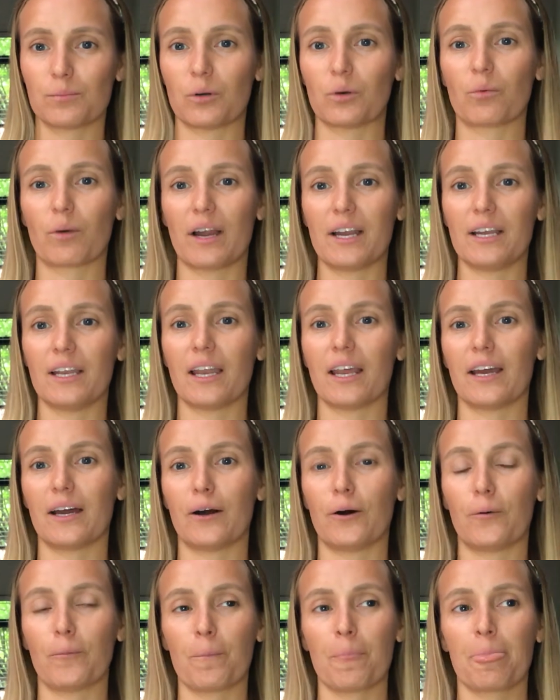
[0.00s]
But right
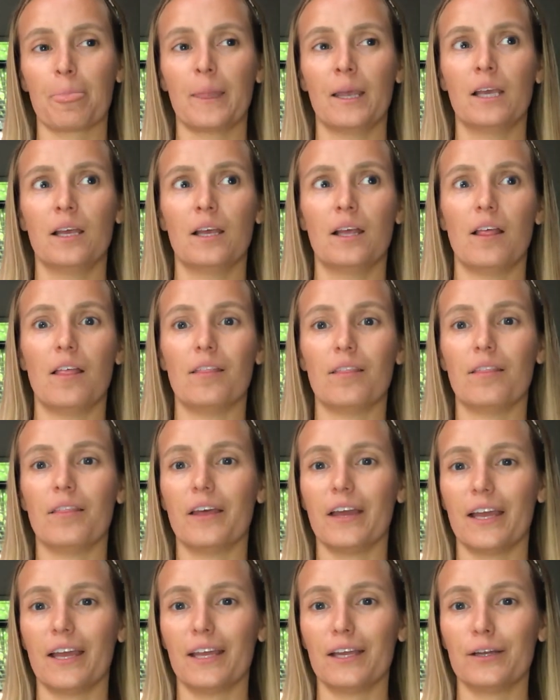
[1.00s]
now,
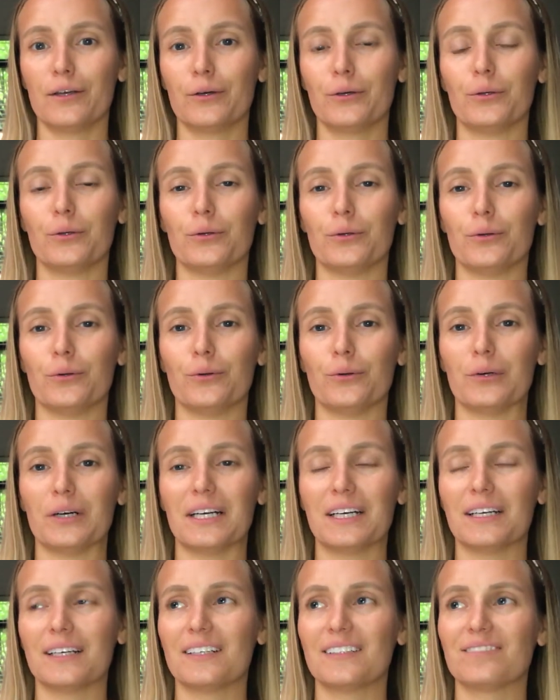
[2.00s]
they who
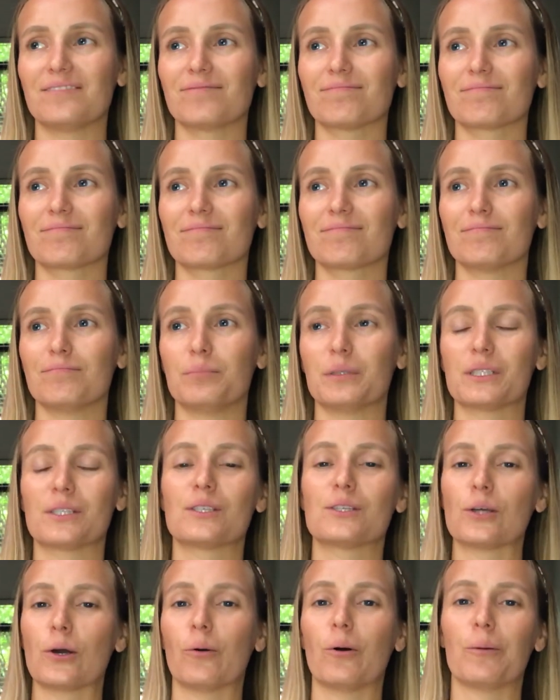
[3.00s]

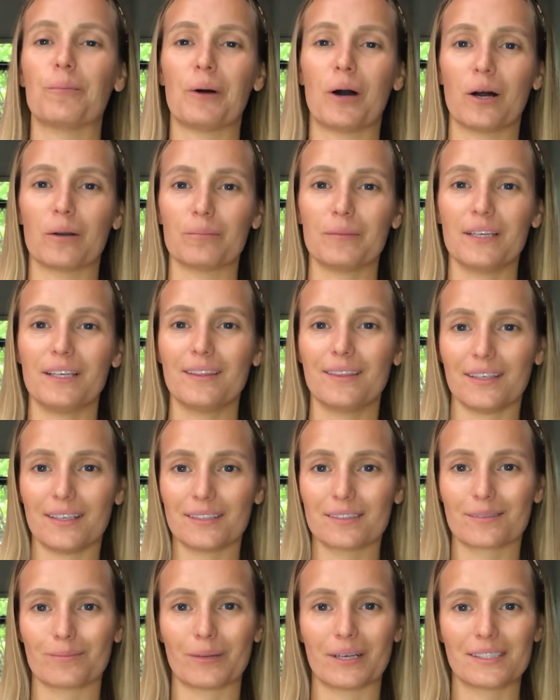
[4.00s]
bestow upon me
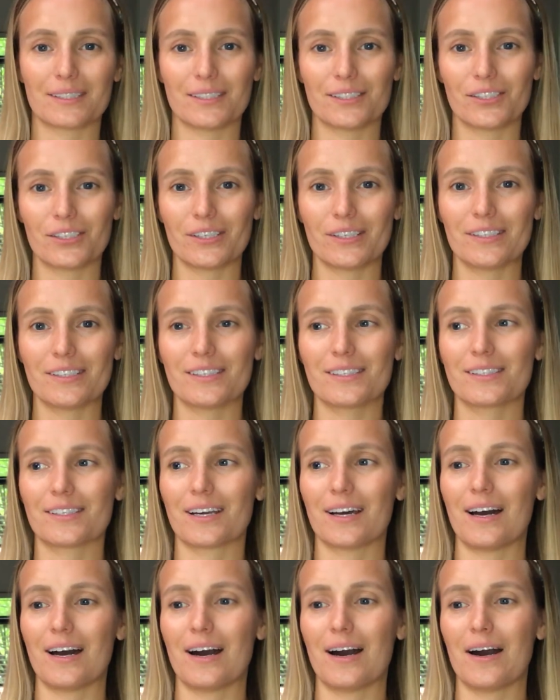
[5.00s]
these messages,
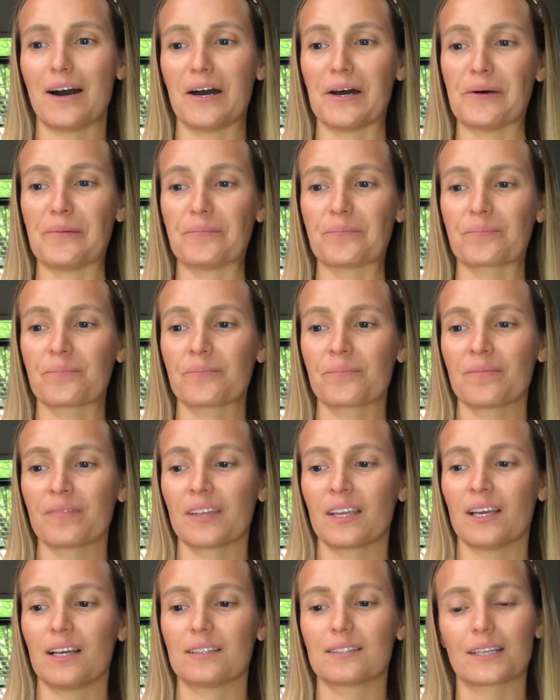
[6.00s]

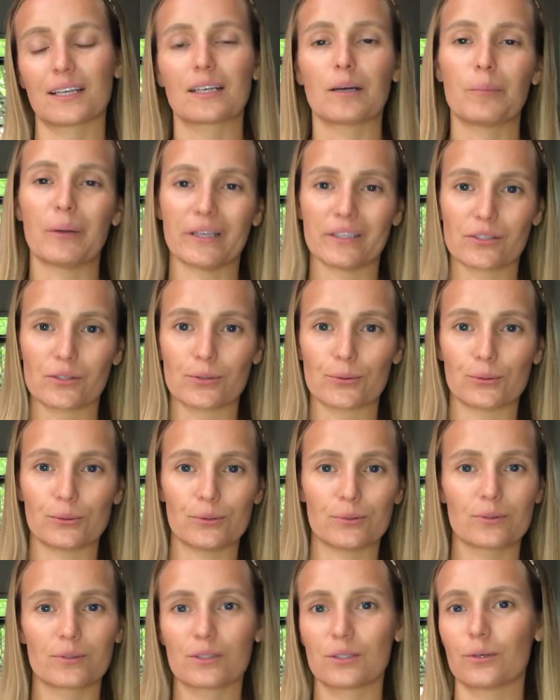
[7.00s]
it's like I'm in
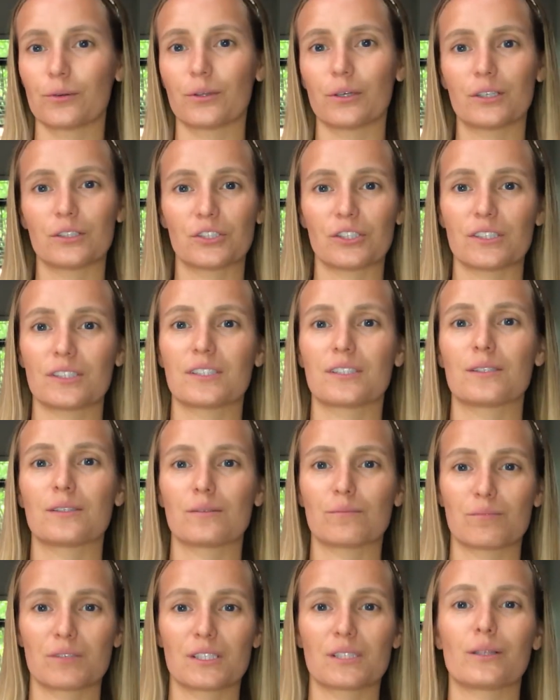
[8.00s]
school. So they're
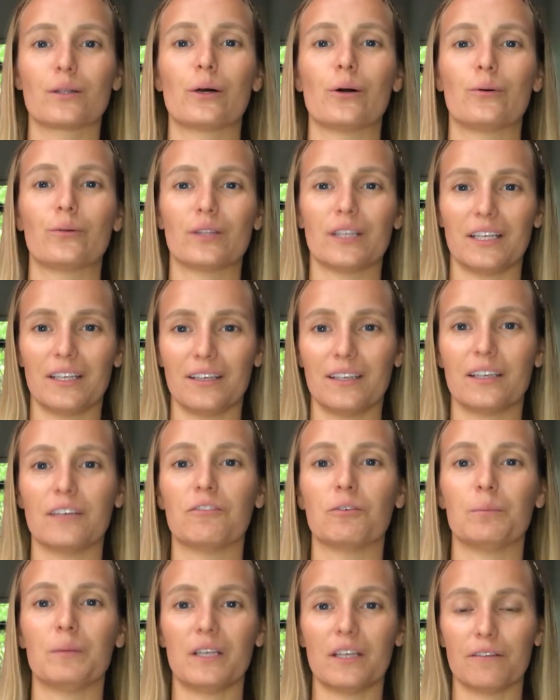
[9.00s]
just slowly
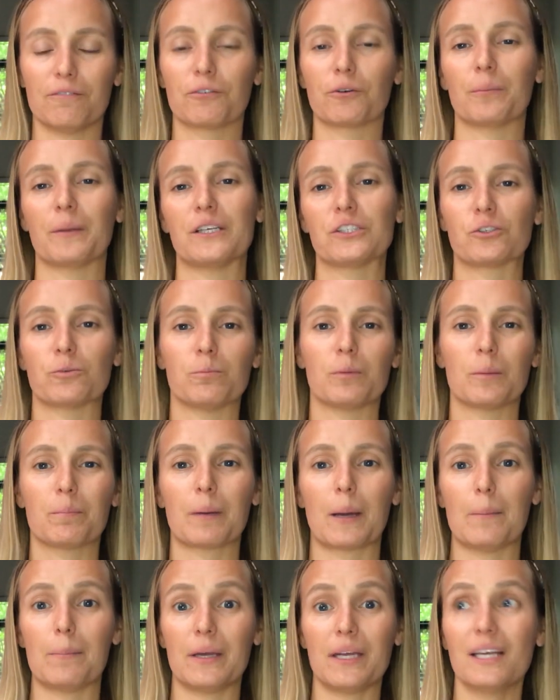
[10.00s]
giving me information bit
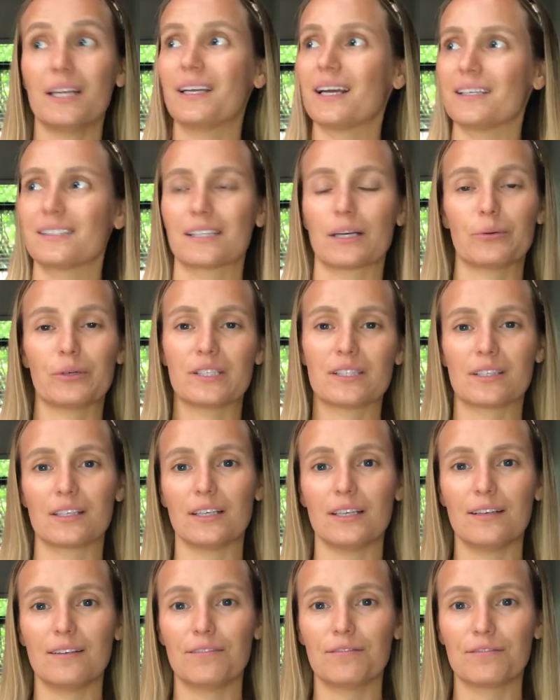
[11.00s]
by bit. And as I
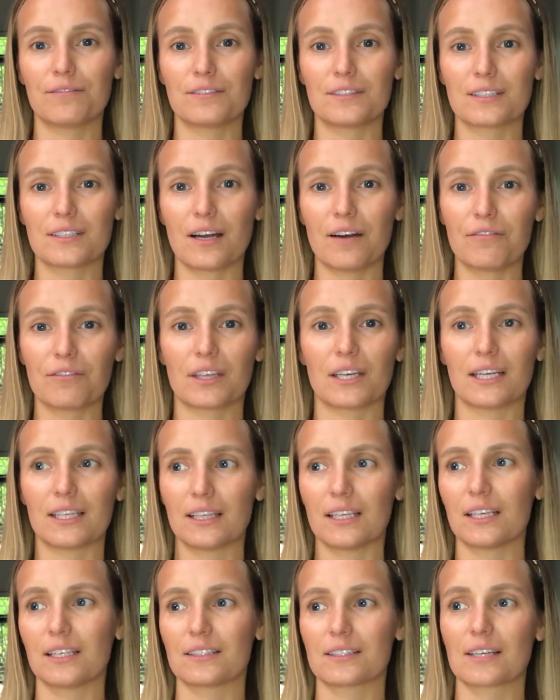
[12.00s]
receive stuff that I
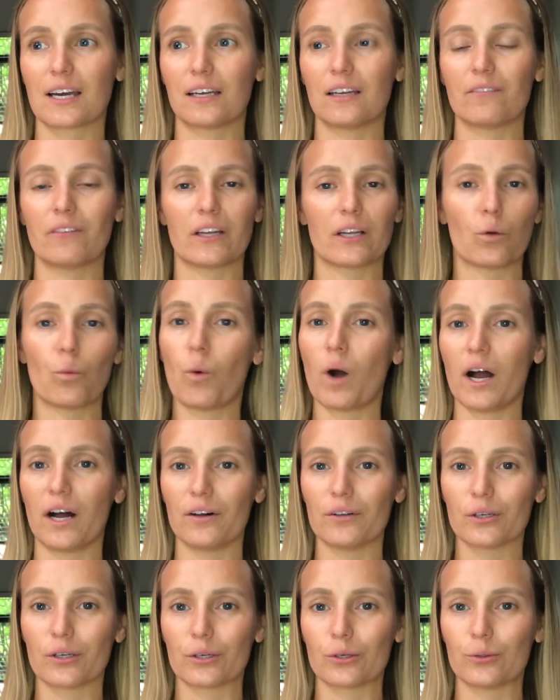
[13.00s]
think is kind of like
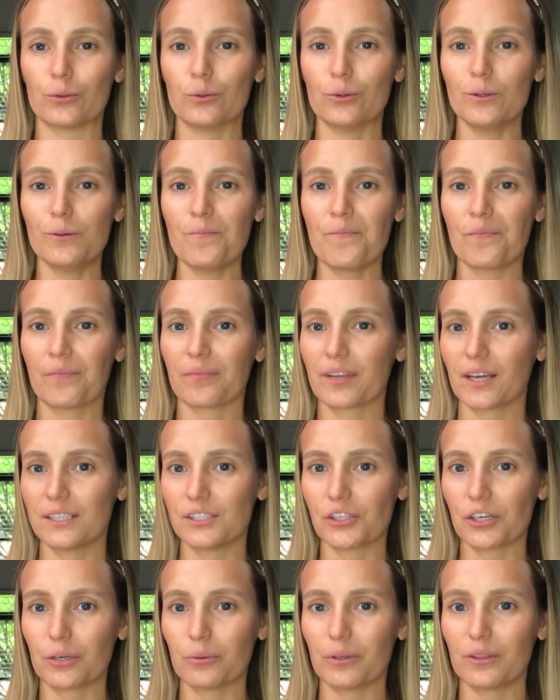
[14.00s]
wild and cool, I
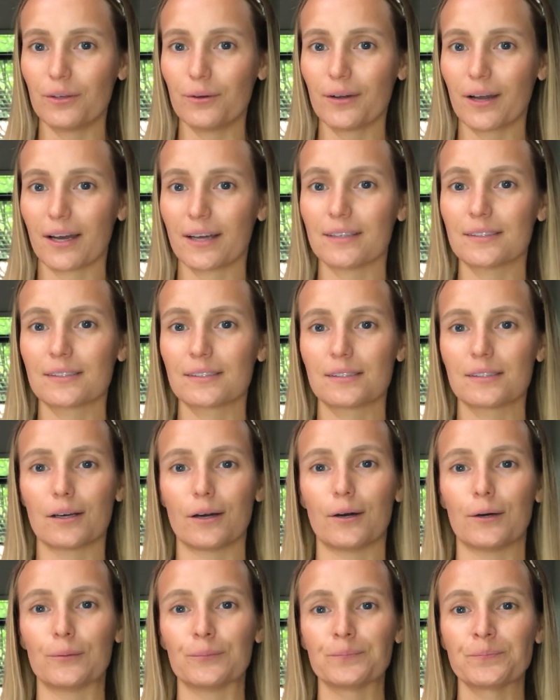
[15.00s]
share it with you guys.
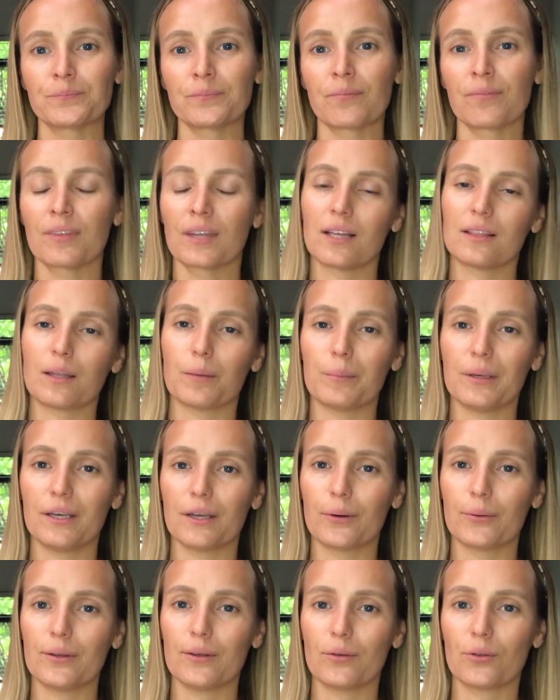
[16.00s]
So let me
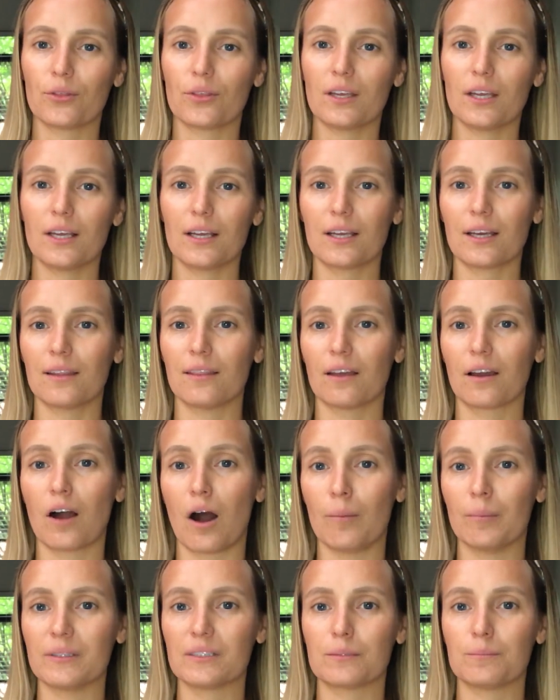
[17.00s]
know what you think in the
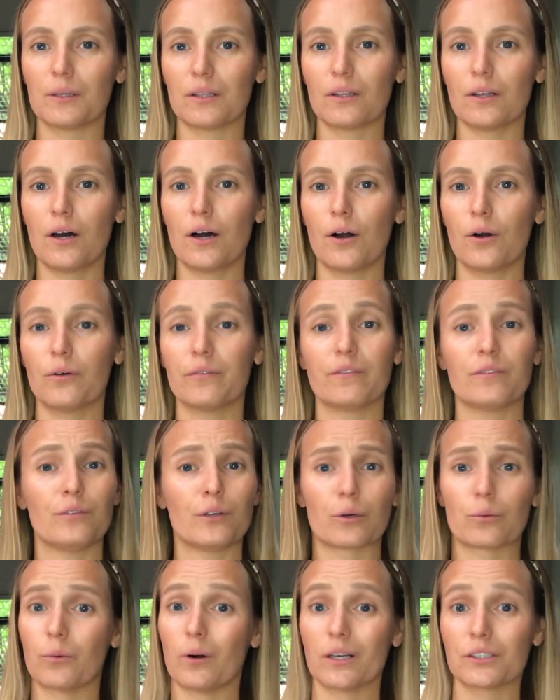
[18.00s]
comments below. If
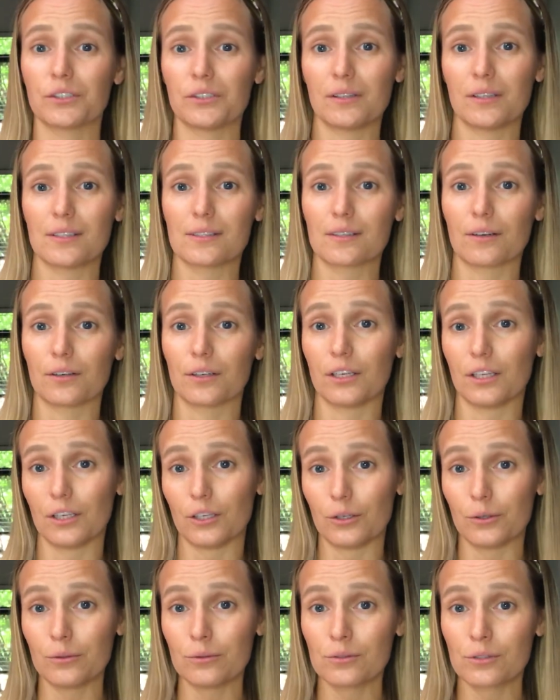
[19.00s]
you're watching this on
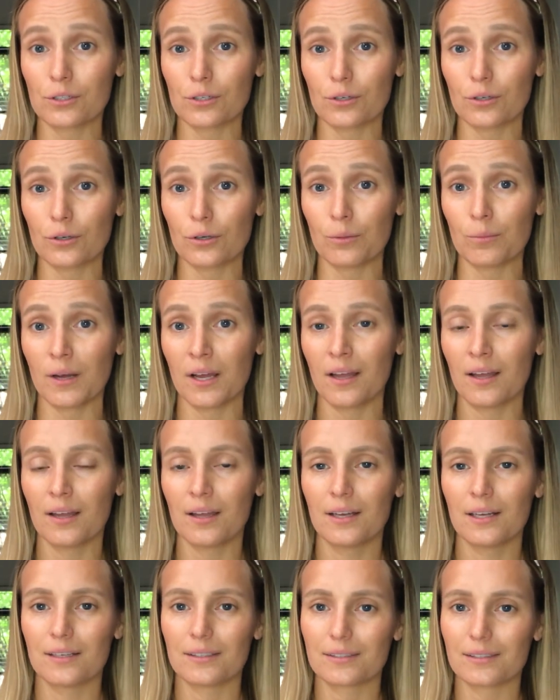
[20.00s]
YouTube,
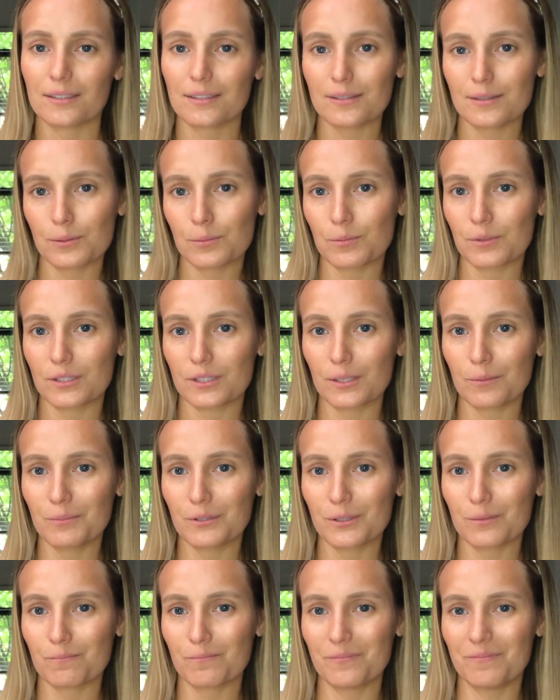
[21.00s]

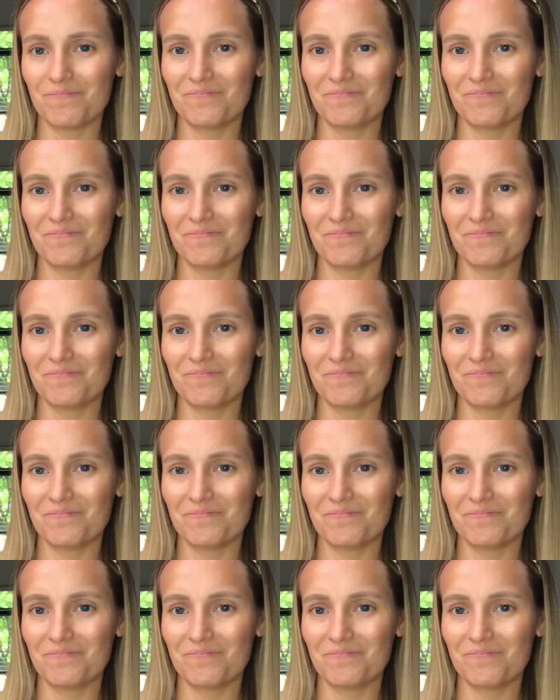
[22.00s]
subscribe.